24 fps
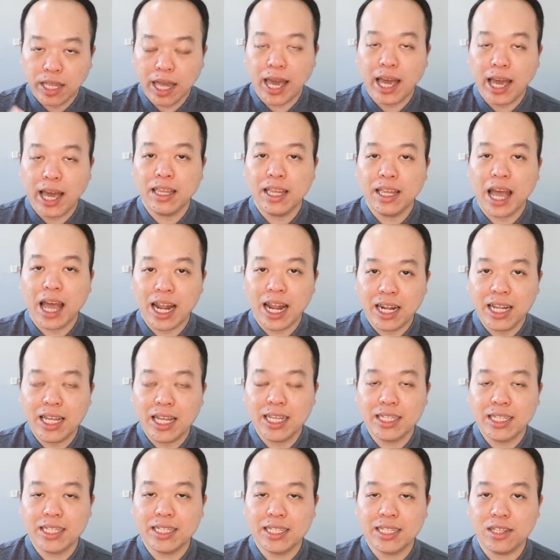then at
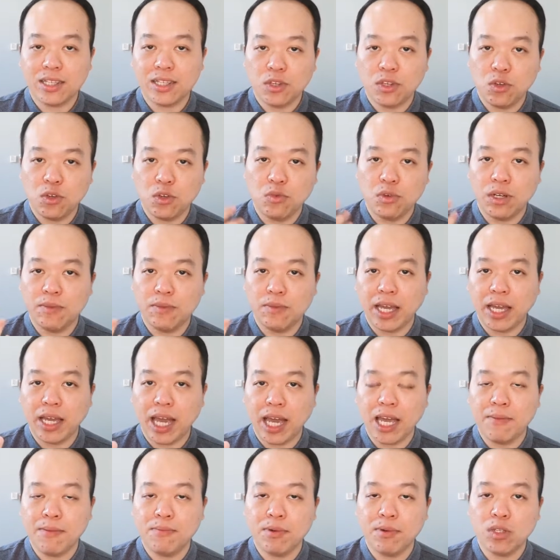least you will
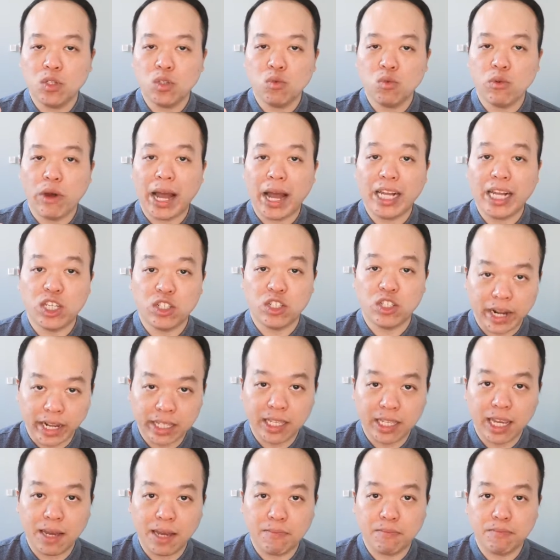be able to
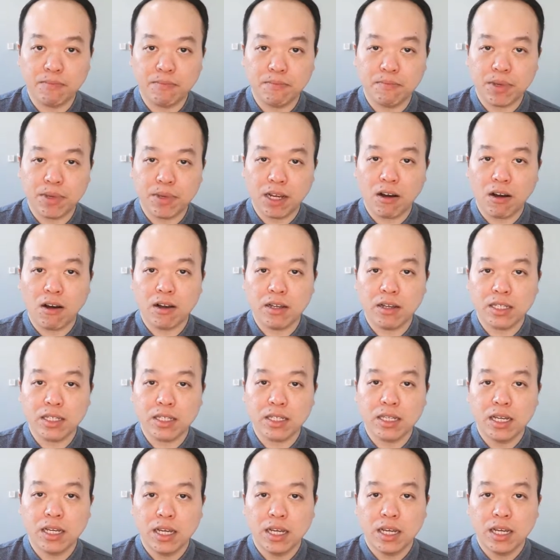attract them,
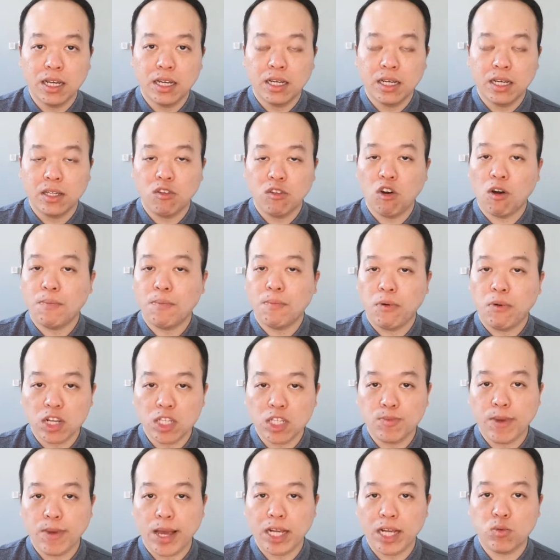because your
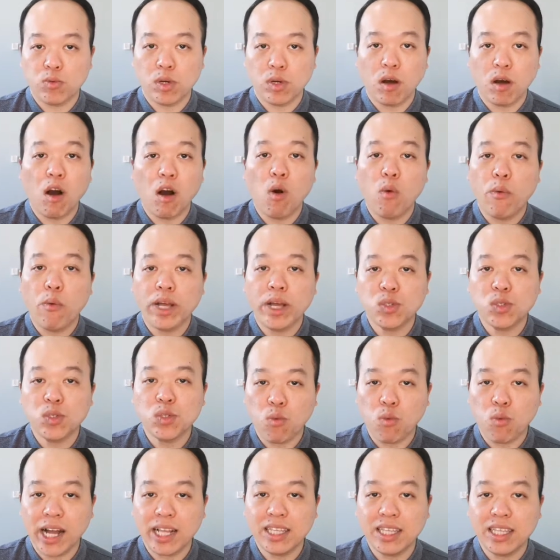prospects will always
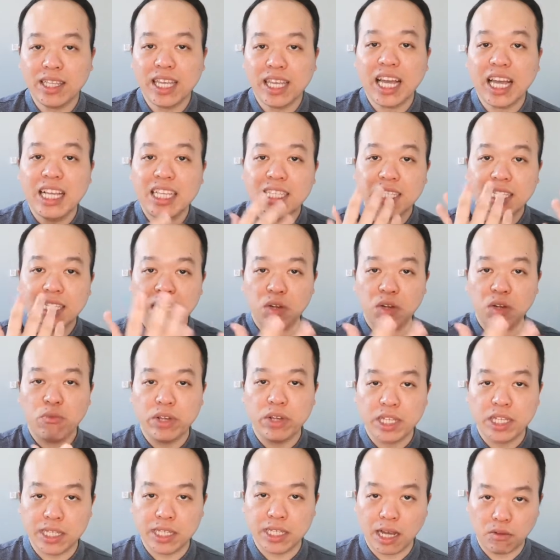want
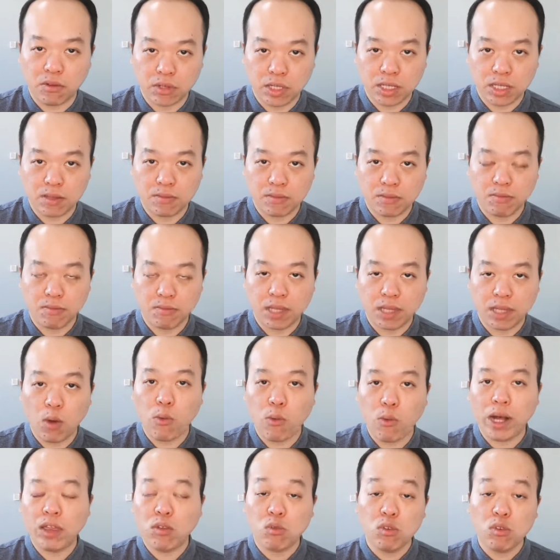instant results.
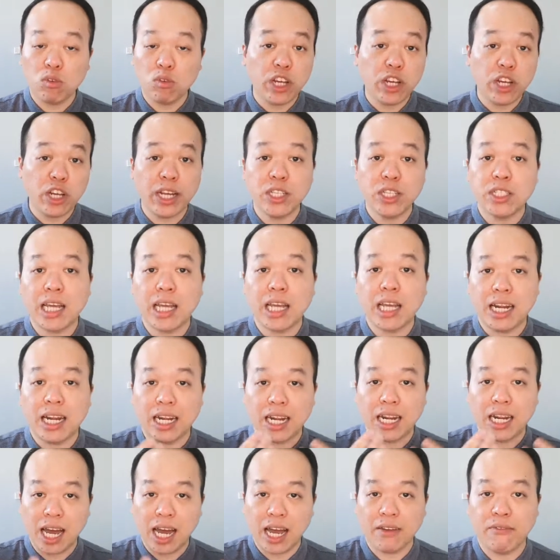They want to change their
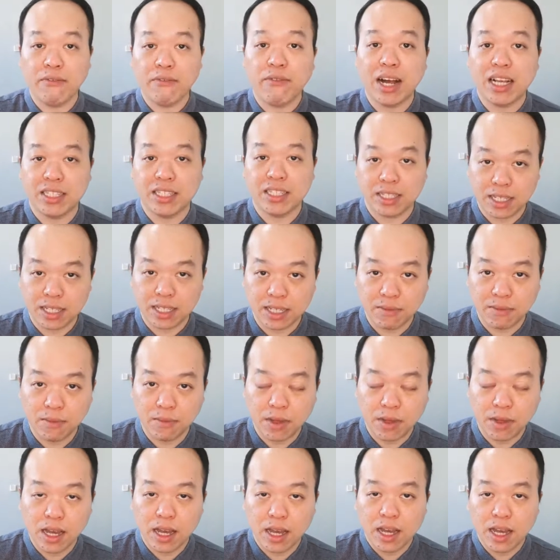life faster.
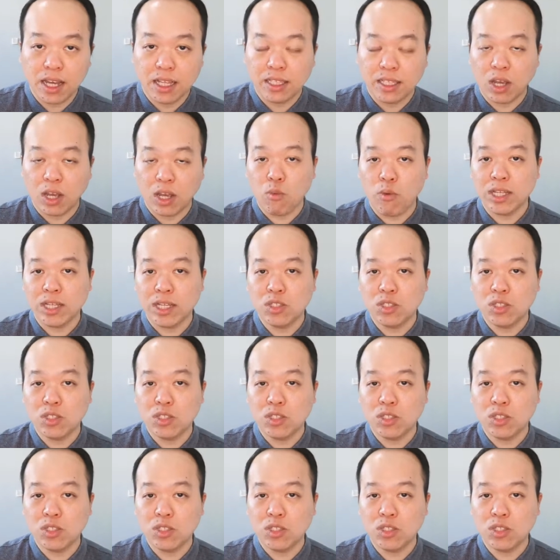They